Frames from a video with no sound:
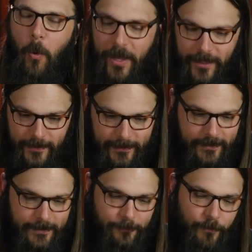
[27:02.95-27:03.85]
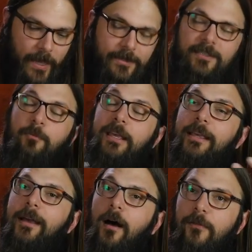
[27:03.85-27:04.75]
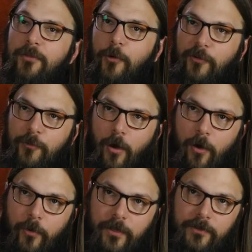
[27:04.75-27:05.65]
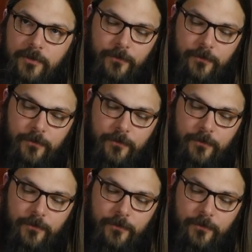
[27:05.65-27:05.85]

wins. And speaking of those small wins...